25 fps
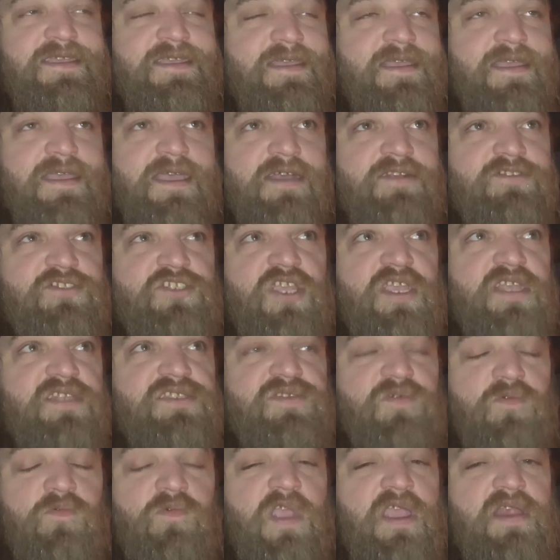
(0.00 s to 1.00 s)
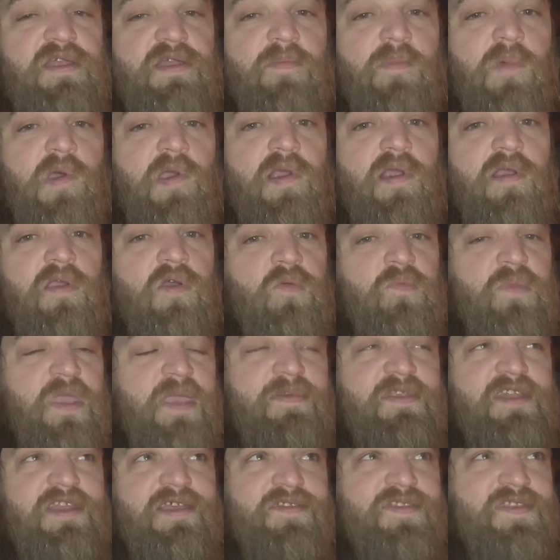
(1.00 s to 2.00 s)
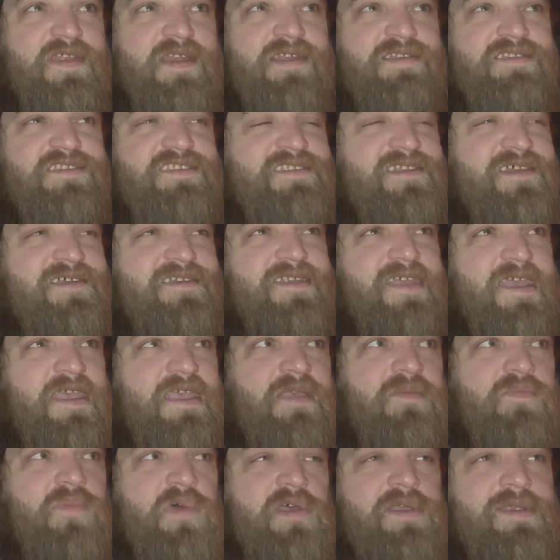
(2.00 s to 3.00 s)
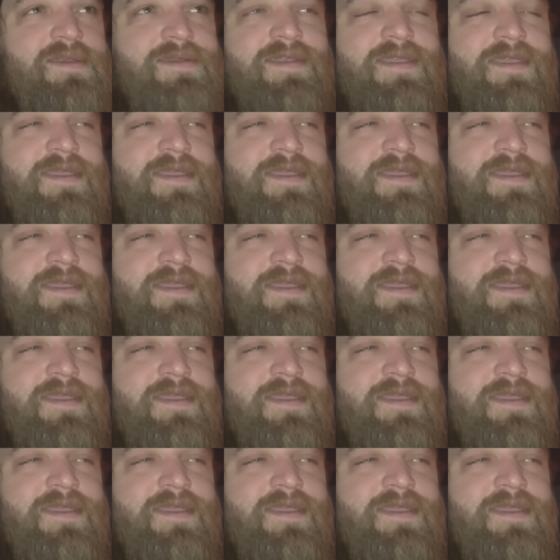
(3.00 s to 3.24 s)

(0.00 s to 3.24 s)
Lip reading: a chance of rain tomorrow, maybe nothing on Sunday, but